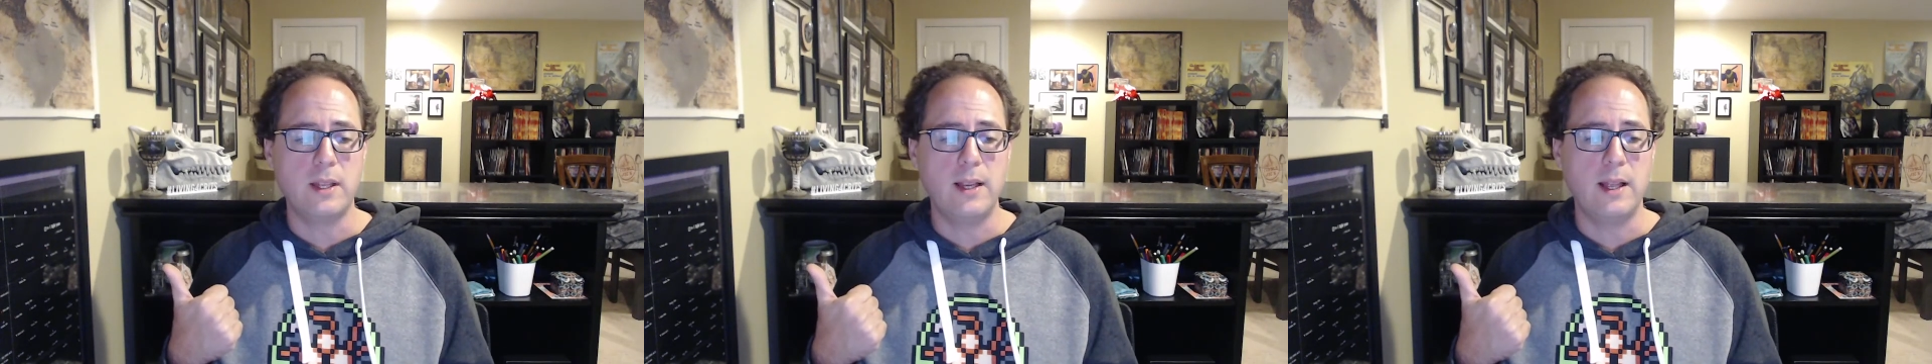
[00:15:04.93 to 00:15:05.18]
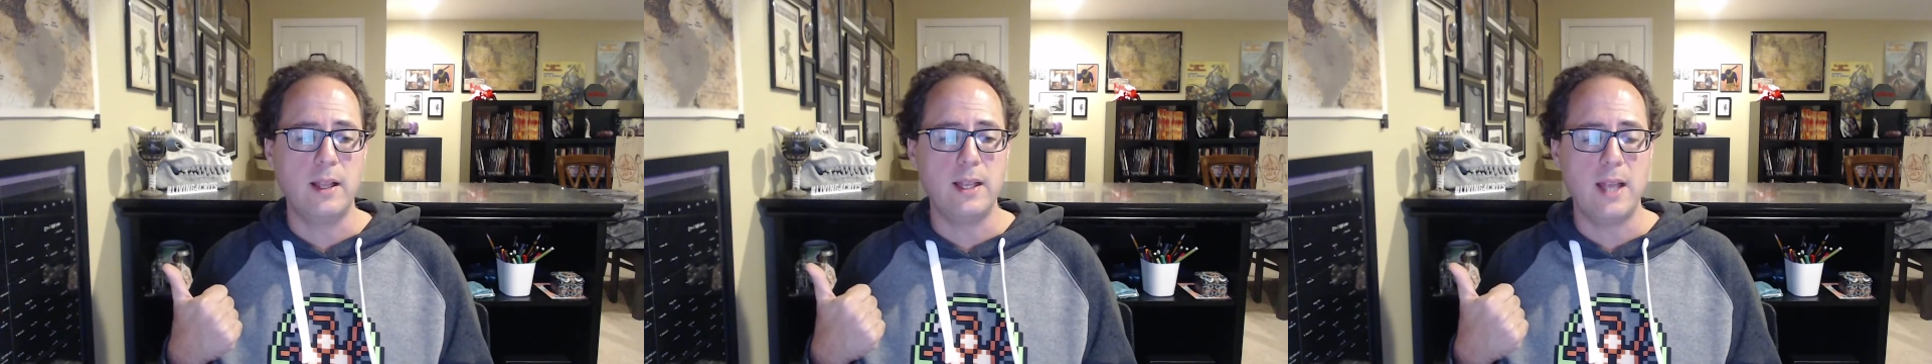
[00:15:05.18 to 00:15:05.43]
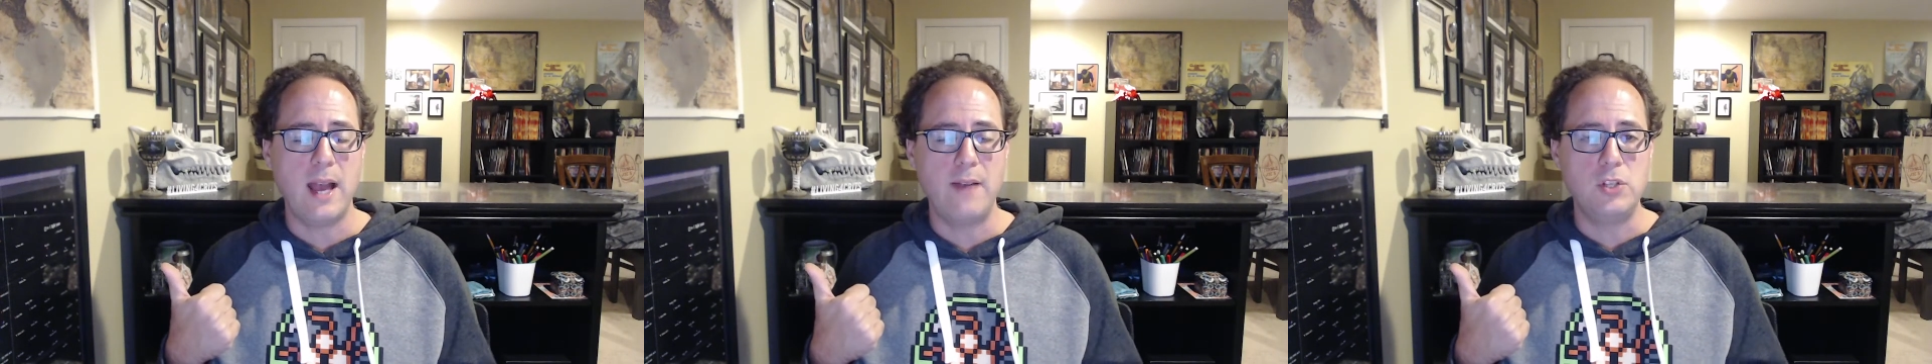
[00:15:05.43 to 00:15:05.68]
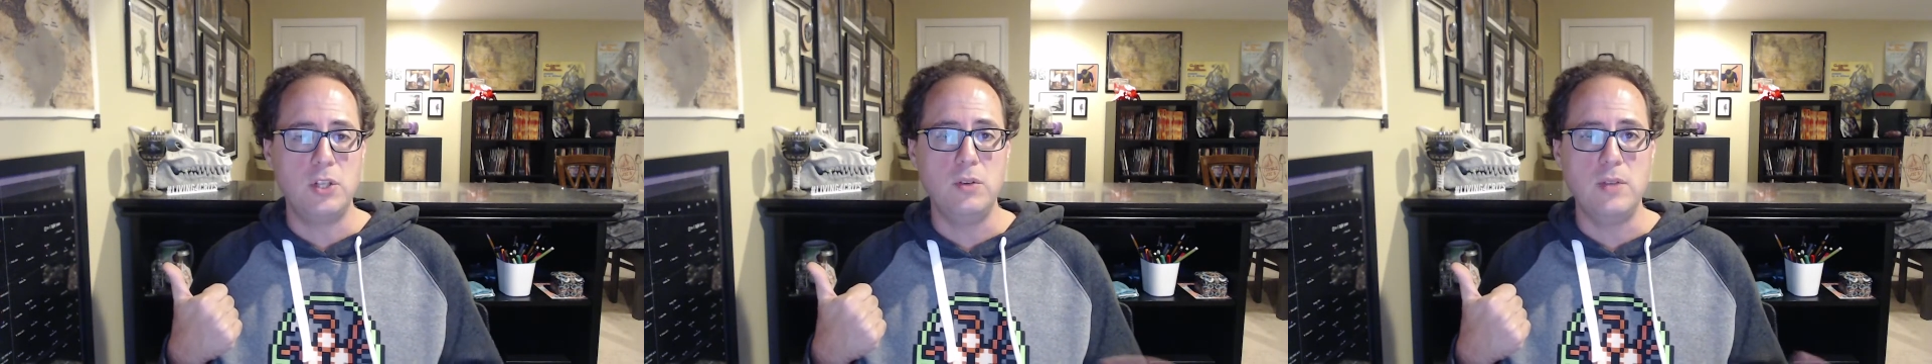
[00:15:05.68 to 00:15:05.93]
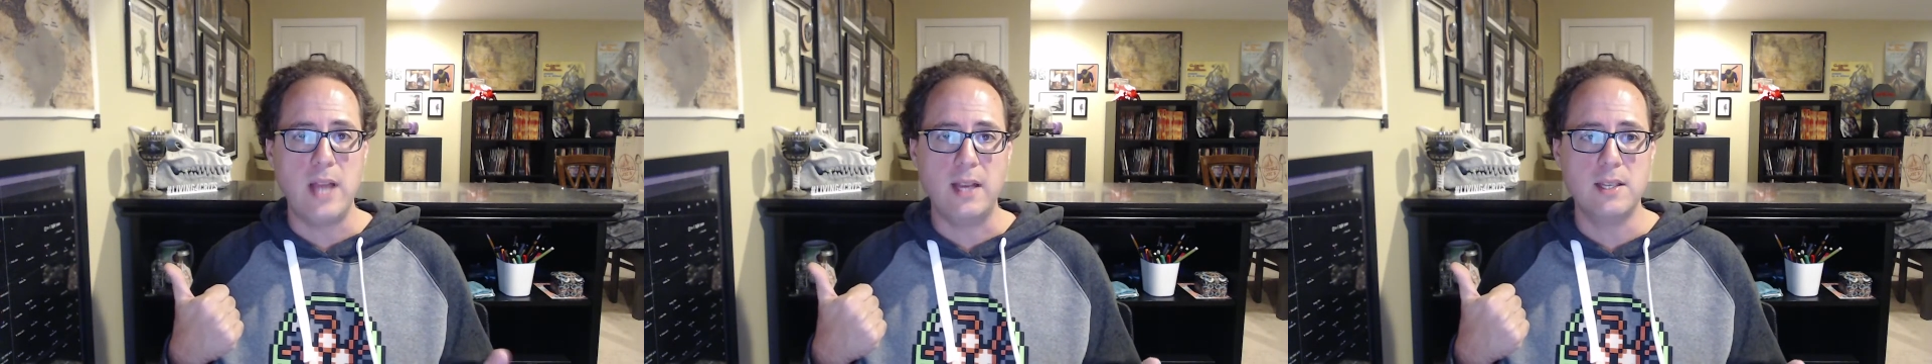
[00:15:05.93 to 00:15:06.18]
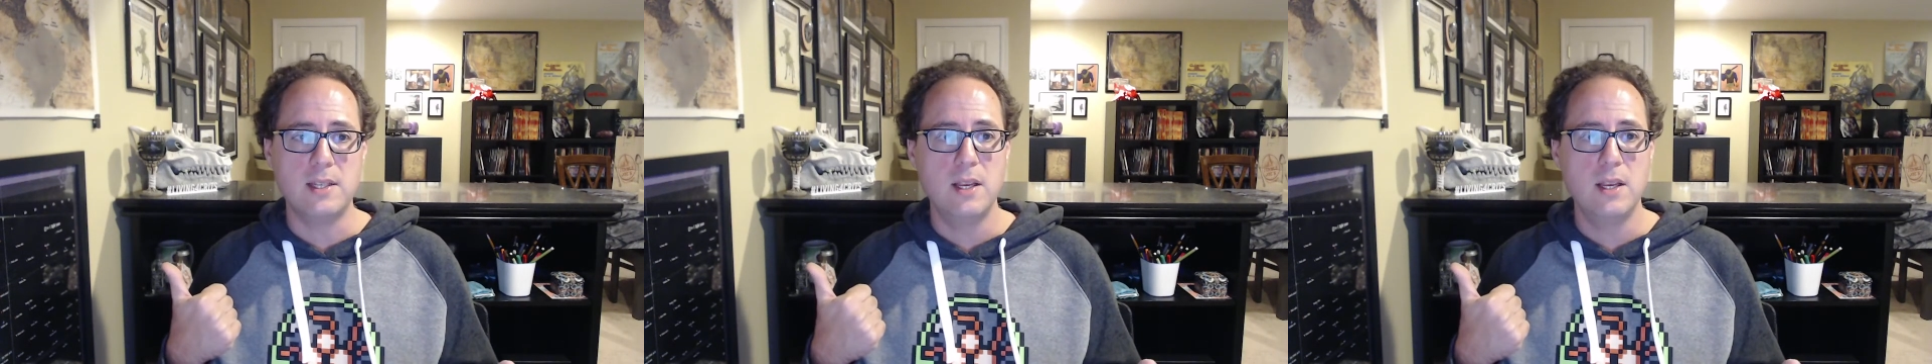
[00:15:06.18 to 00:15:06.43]
and I like to have 2
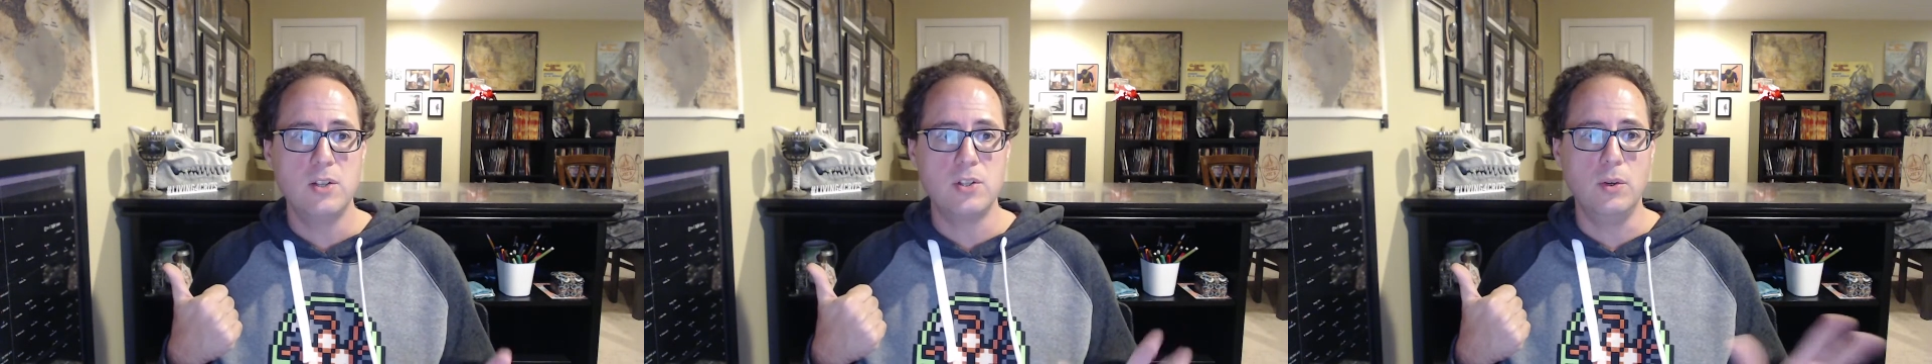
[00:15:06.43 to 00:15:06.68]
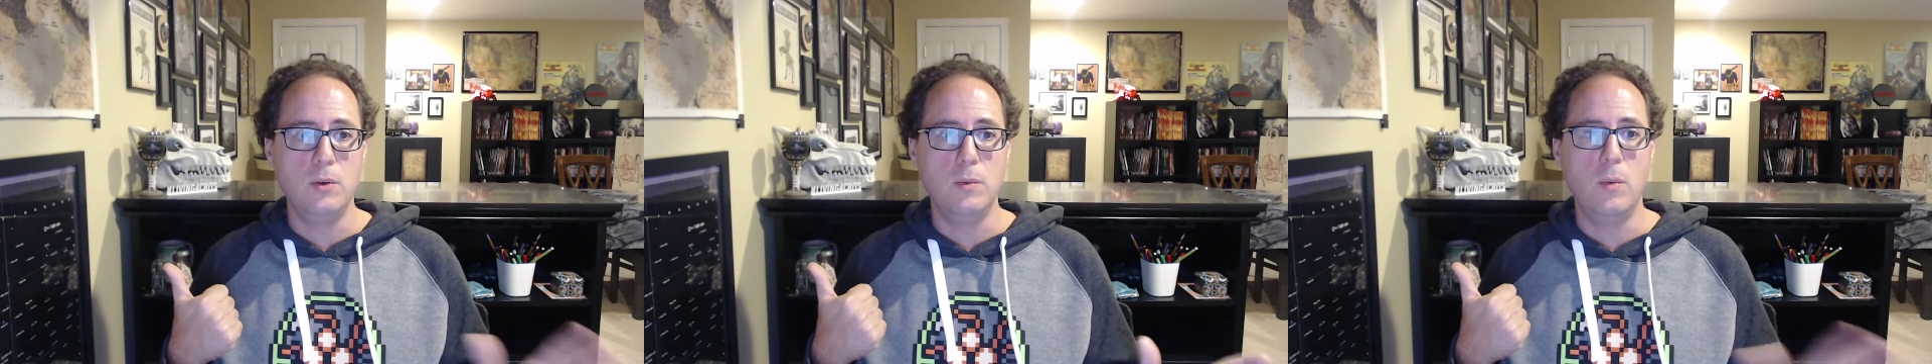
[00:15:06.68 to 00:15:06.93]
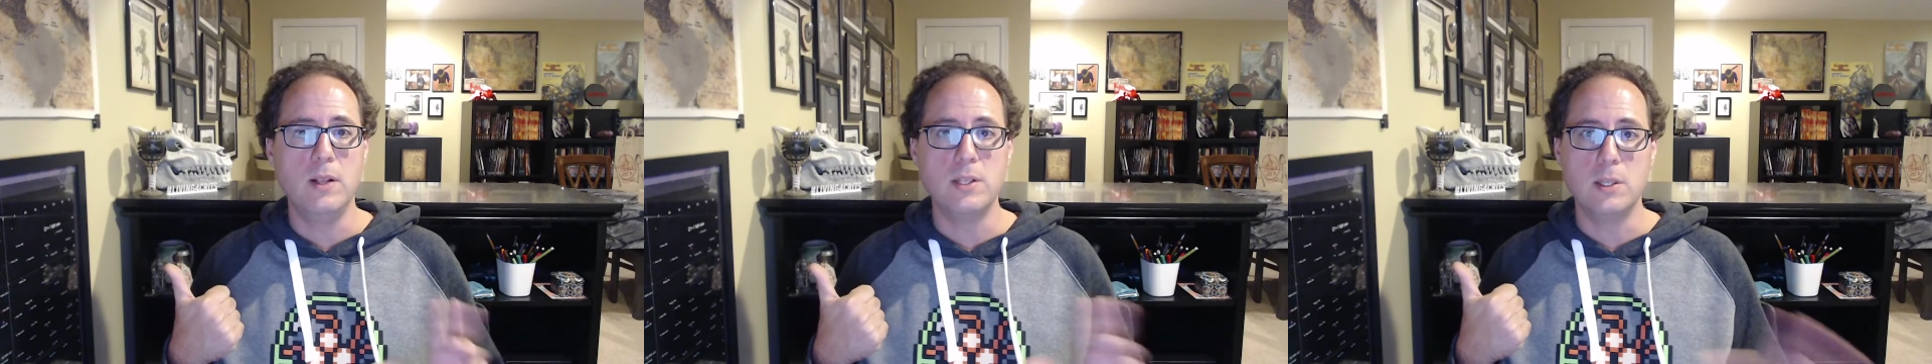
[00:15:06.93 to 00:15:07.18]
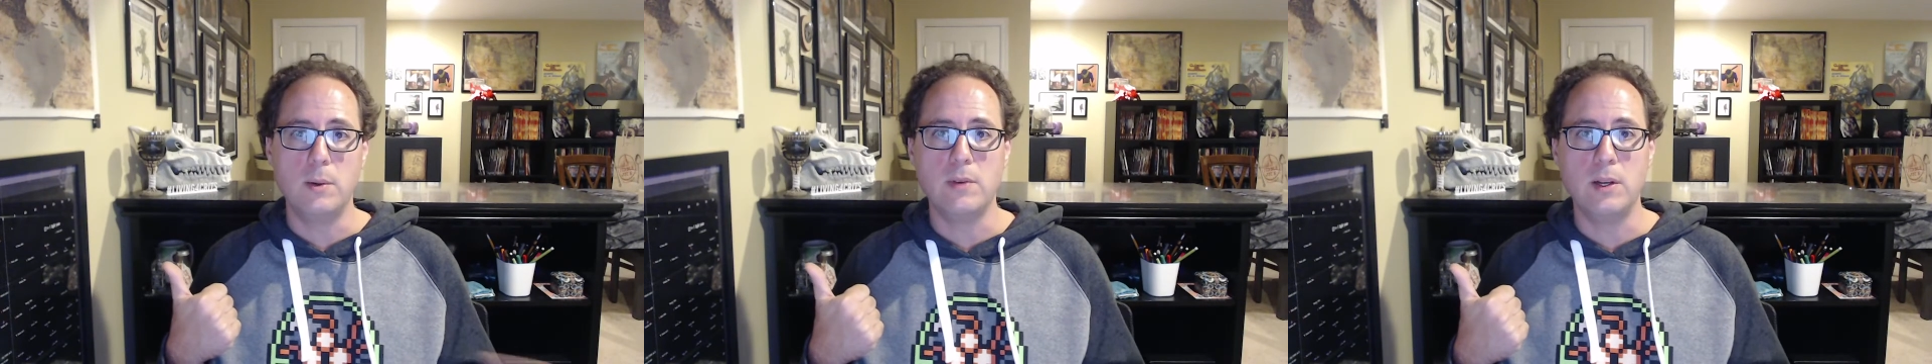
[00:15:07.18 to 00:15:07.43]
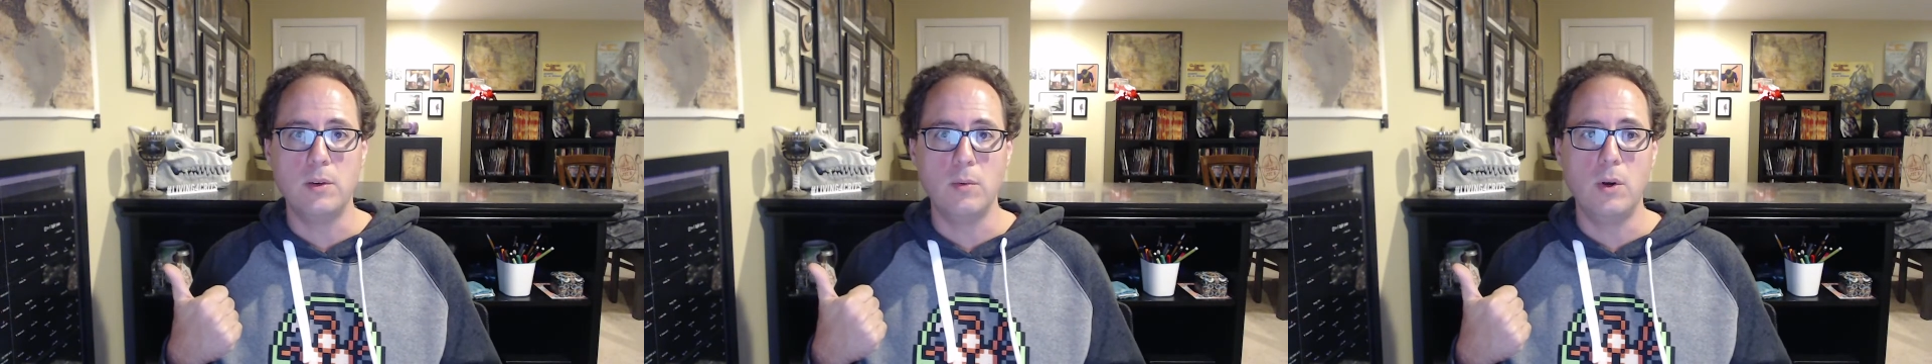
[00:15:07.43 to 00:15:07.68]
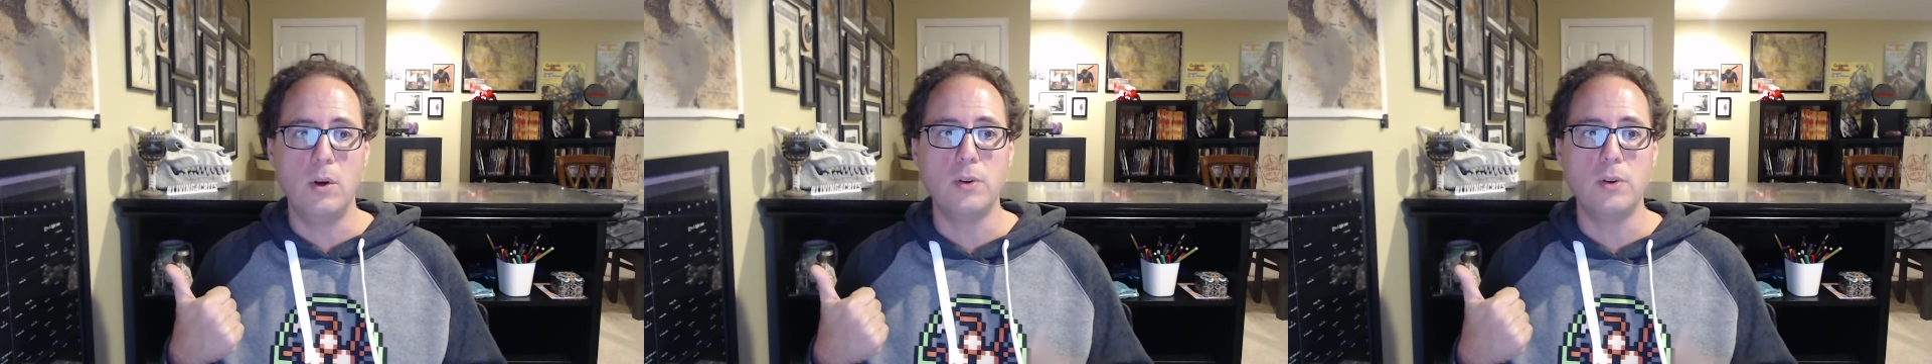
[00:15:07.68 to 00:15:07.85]
decks, so one's always ready to roll.